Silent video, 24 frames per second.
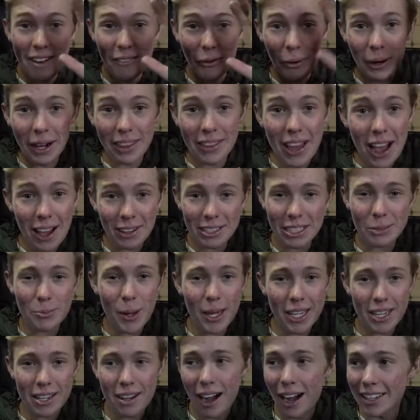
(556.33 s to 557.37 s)
Everyone in the house is
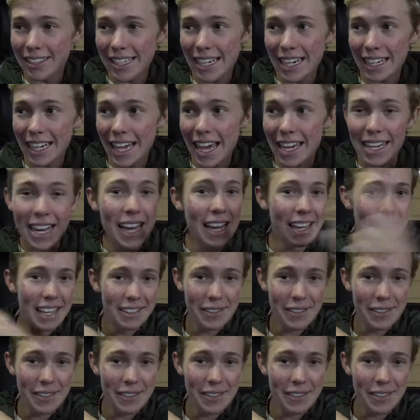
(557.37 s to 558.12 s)
making content again.